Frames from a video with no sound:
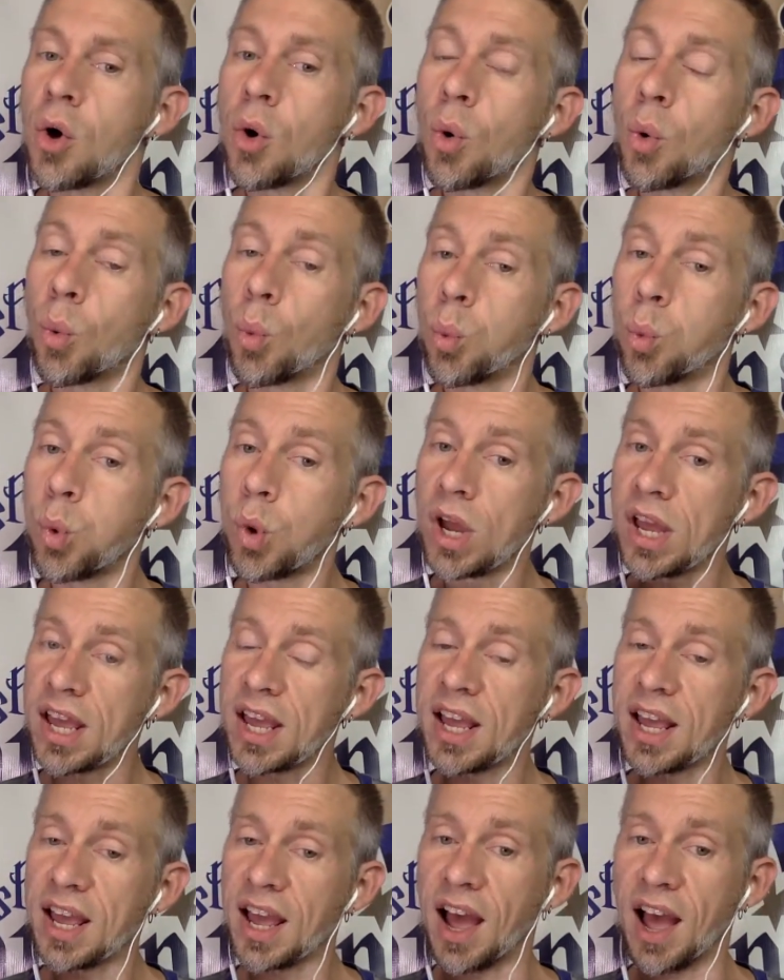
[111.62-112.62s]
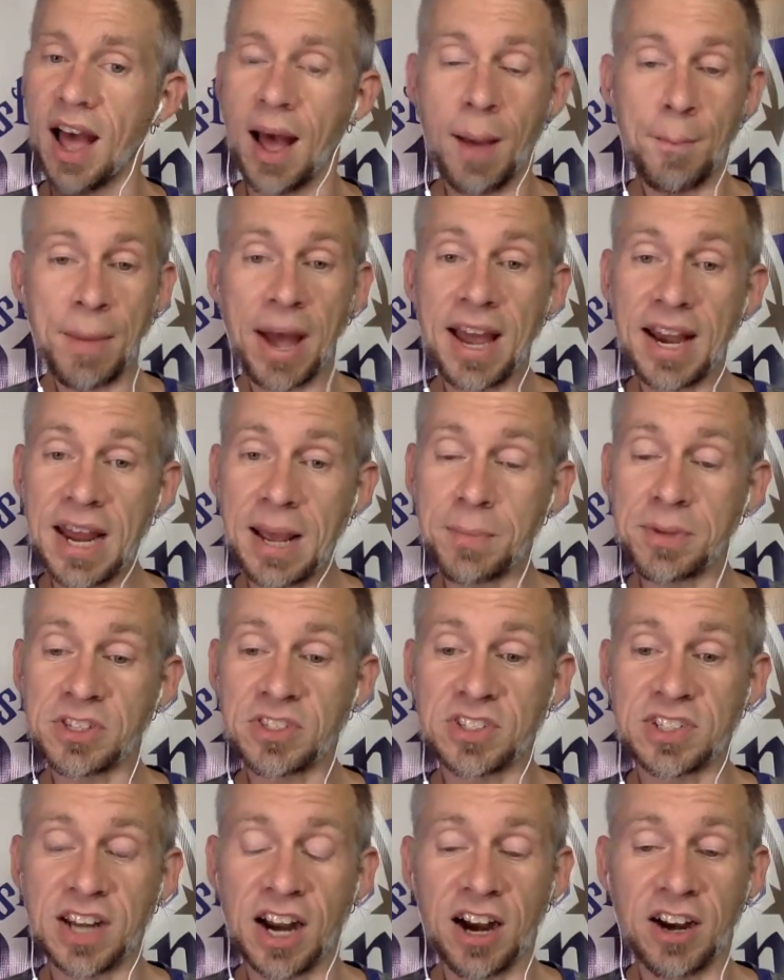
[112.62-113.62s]
My name
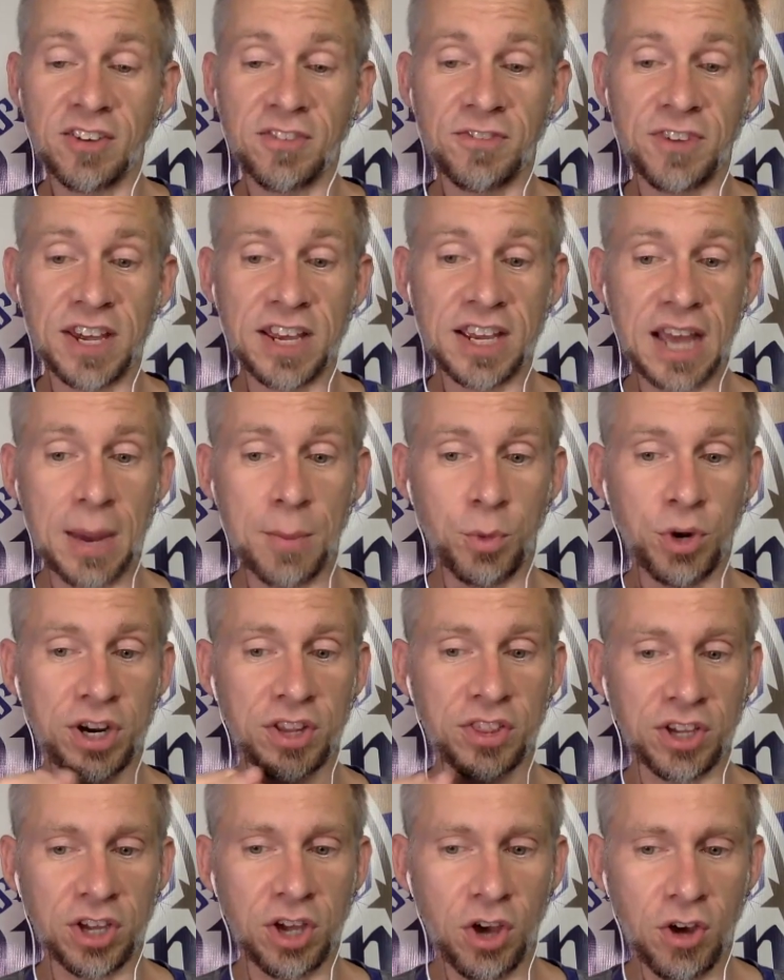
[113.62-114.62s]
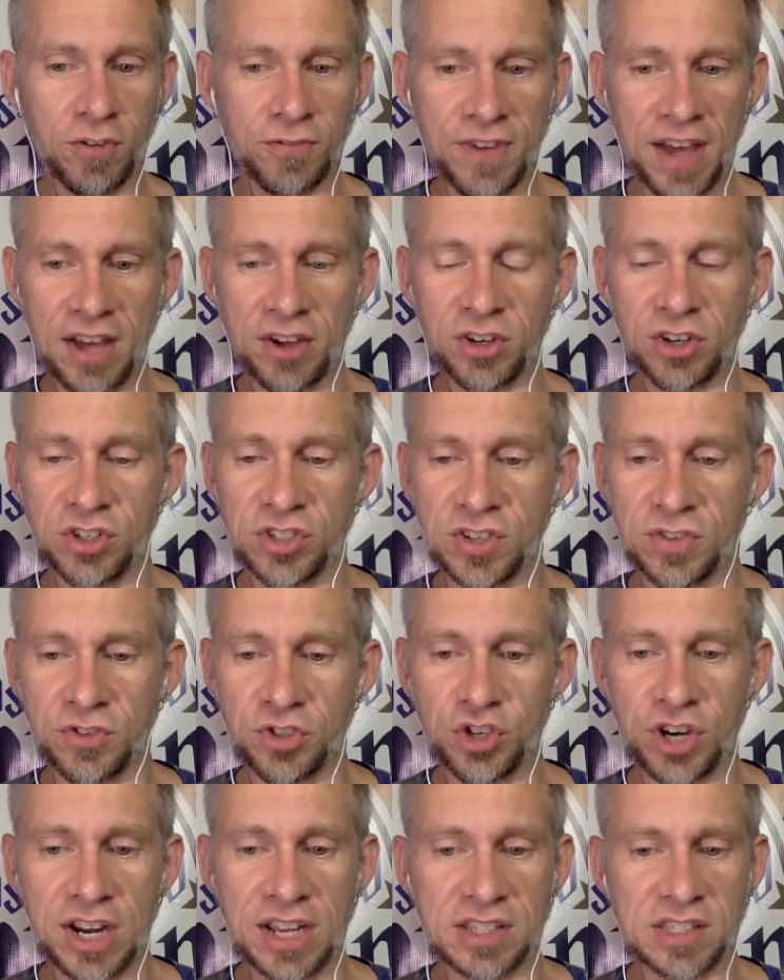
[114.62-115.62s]
is Darren Fink. I'm one of the co-founders of
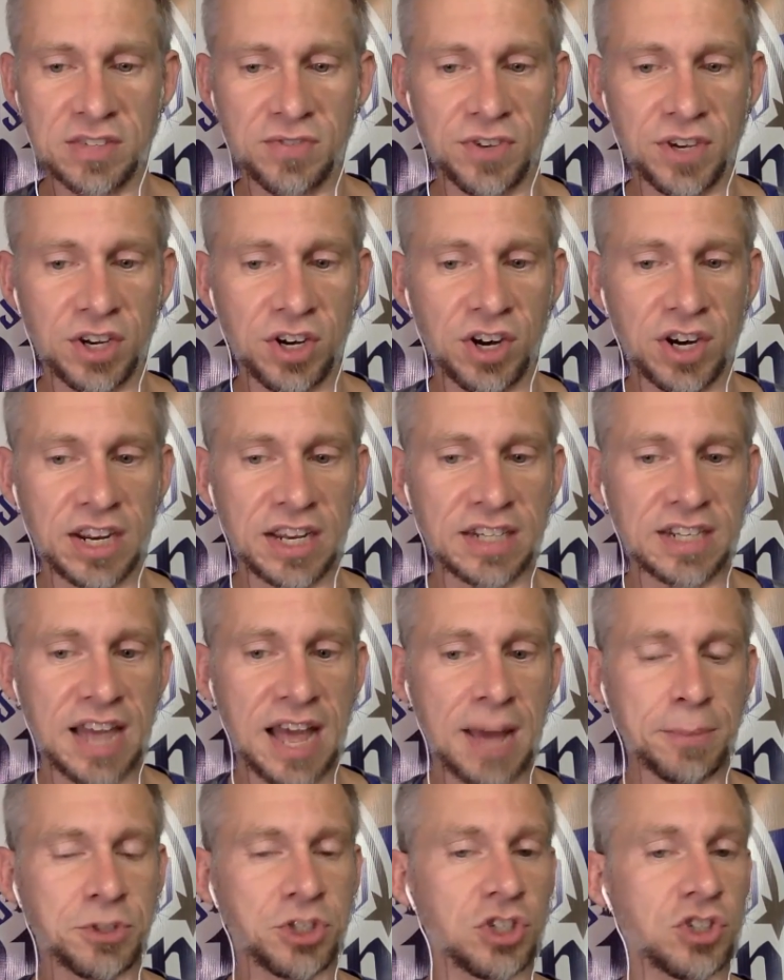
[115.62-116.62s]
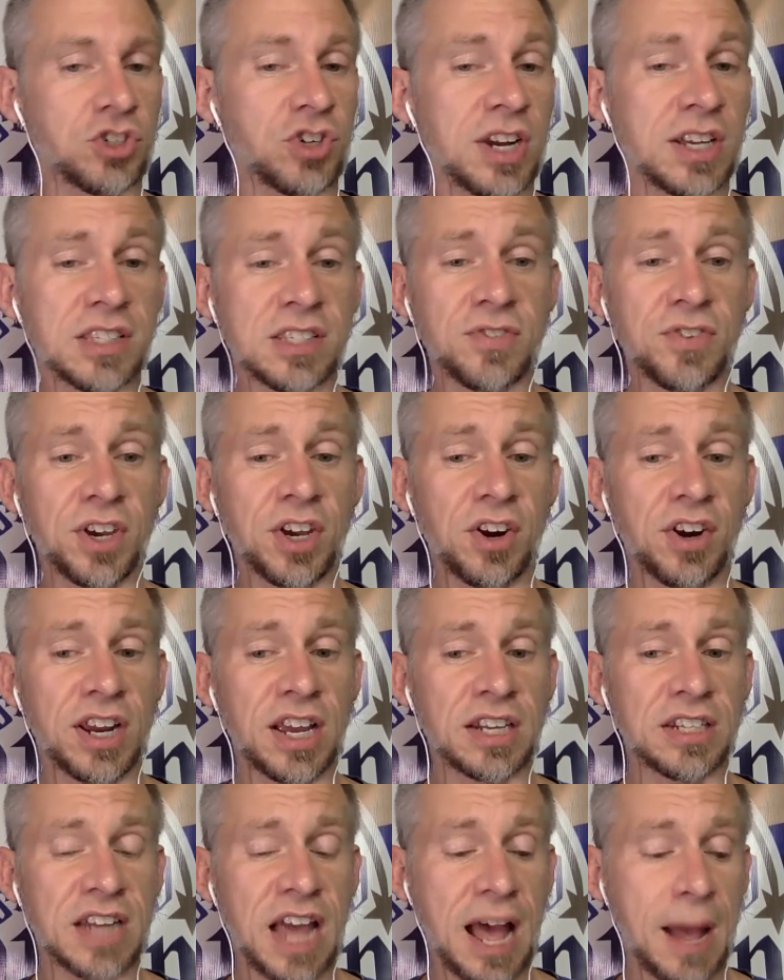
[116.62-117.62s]
Transfiguring Adoption.
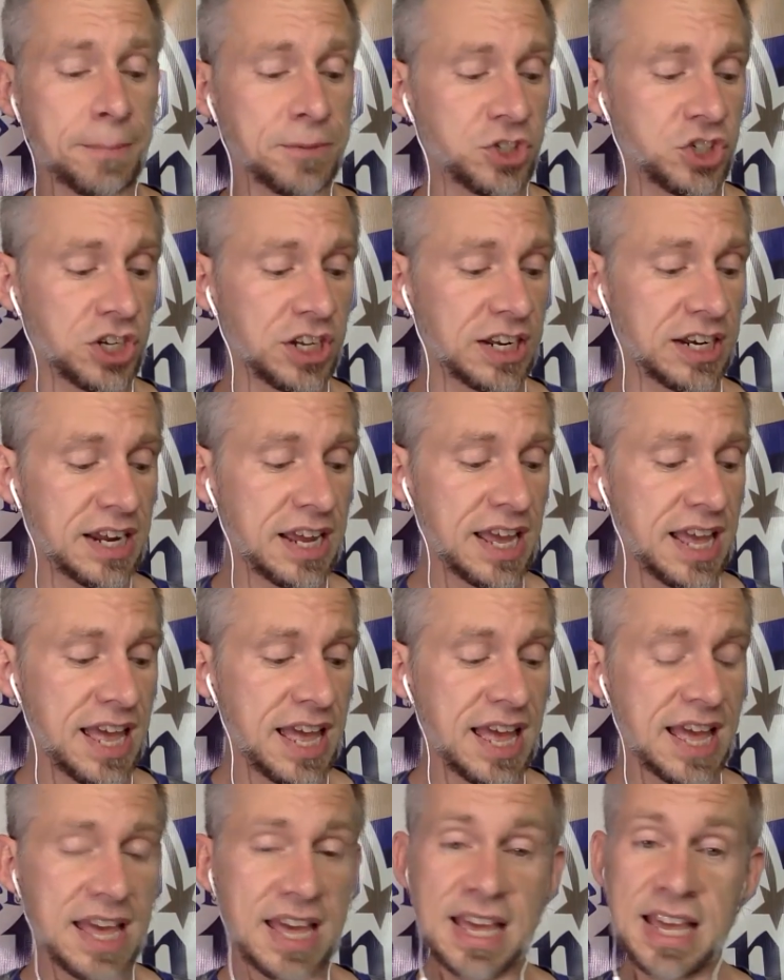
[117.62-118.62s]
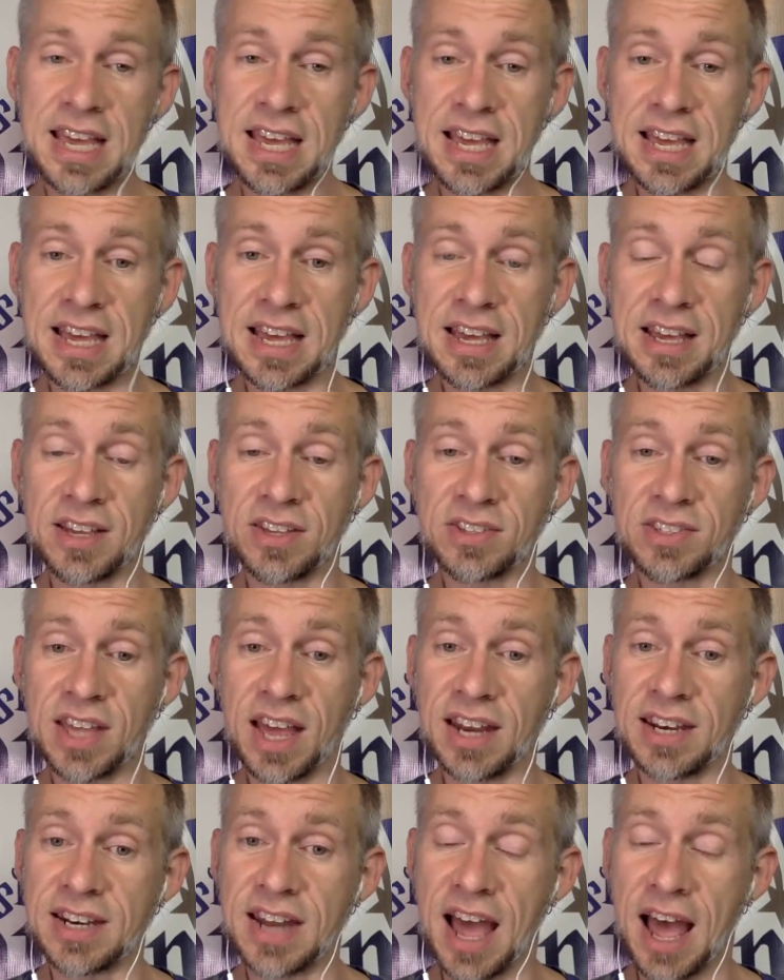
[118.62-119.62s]
Transfiguring Adoption is
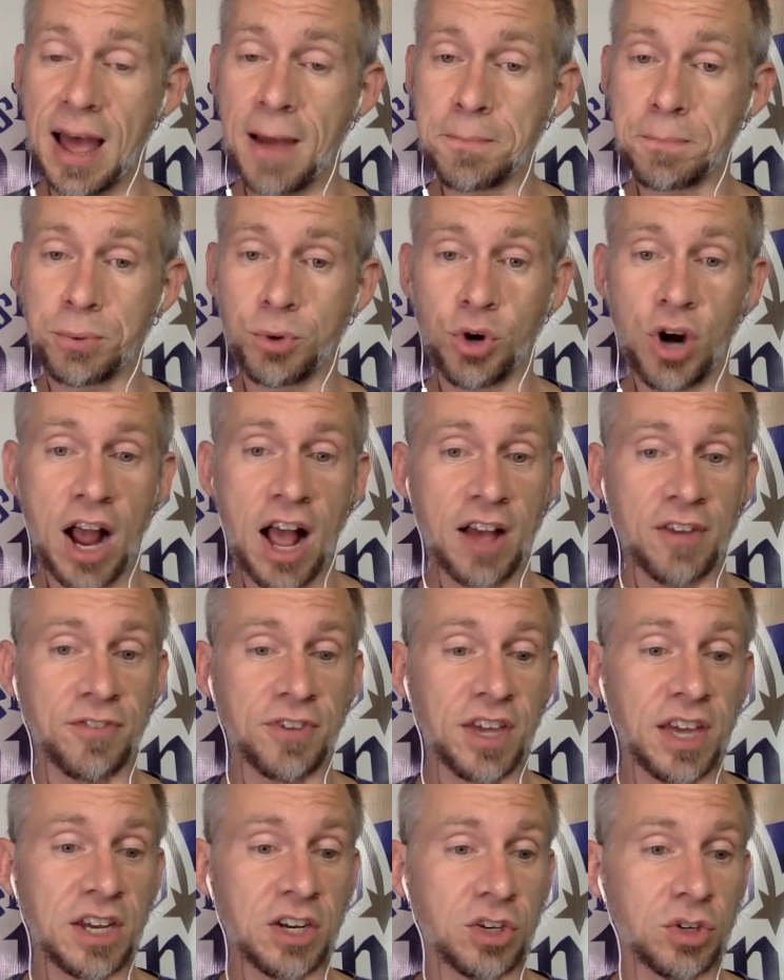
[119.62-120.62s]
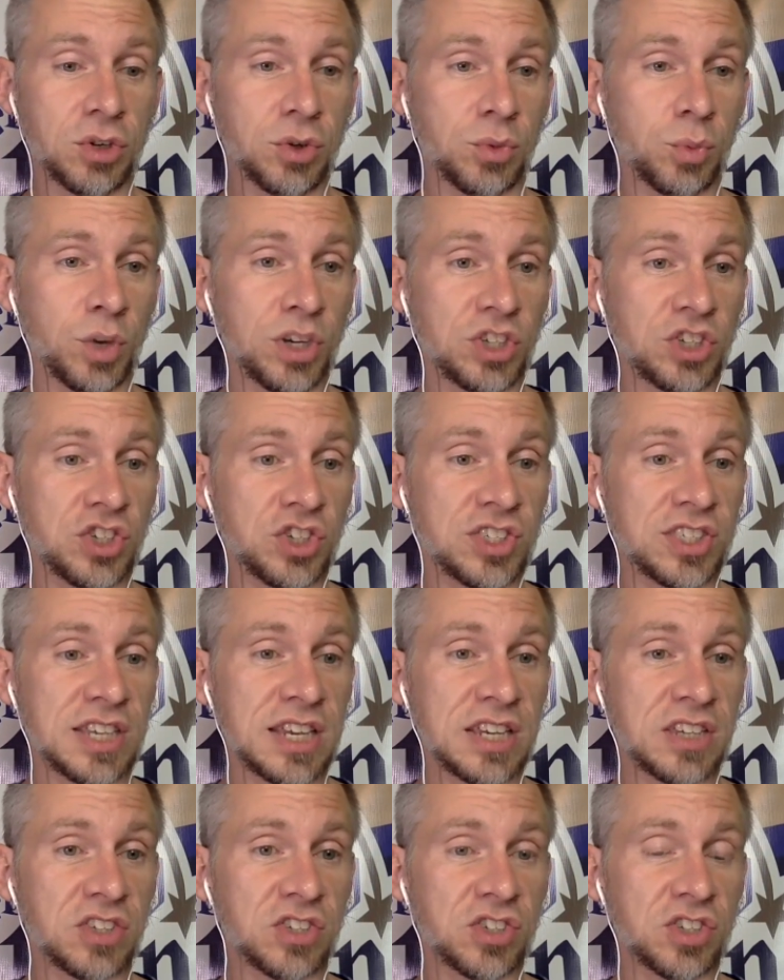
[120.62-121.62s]
a nonprofit which
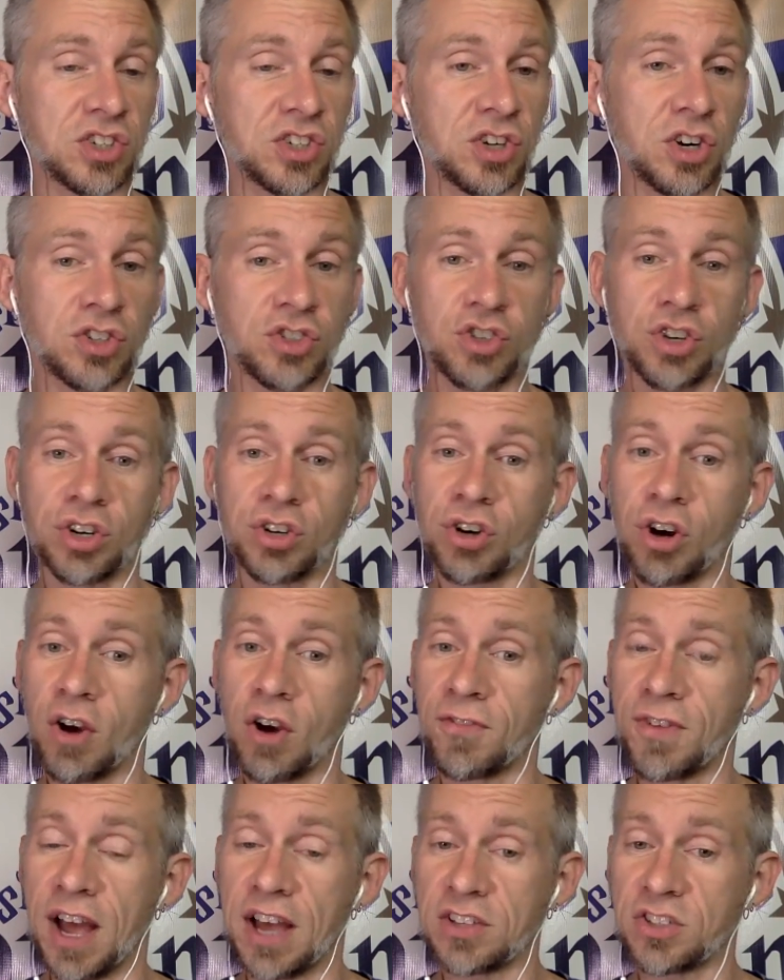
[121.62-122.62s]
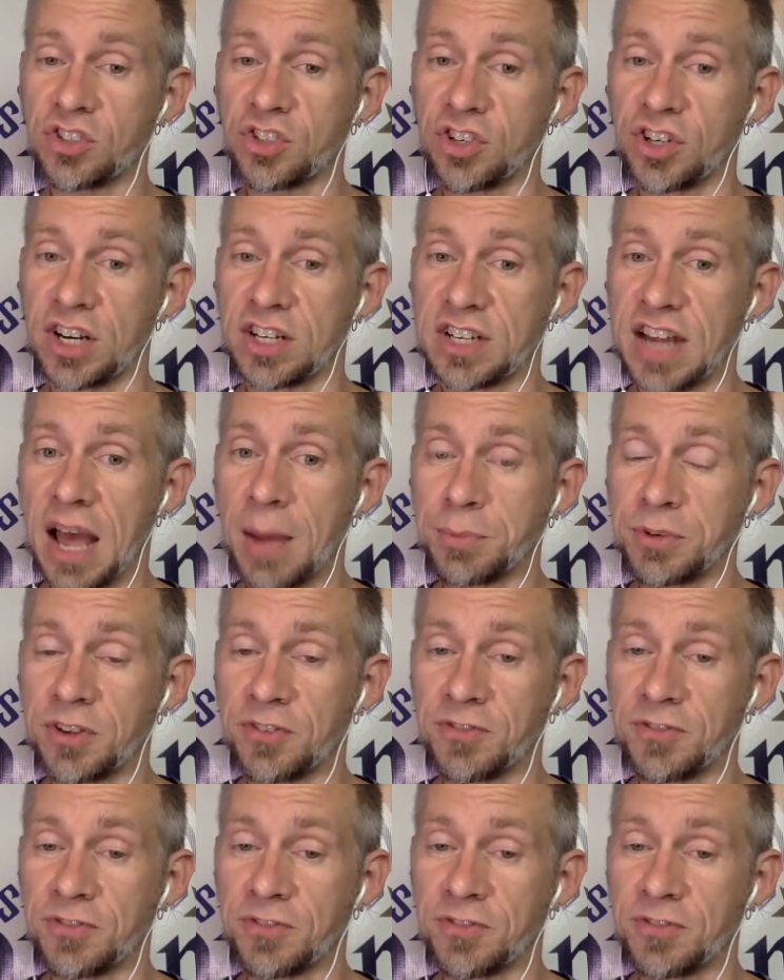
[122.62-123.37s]
seeks to nurture and grow foster and adoptive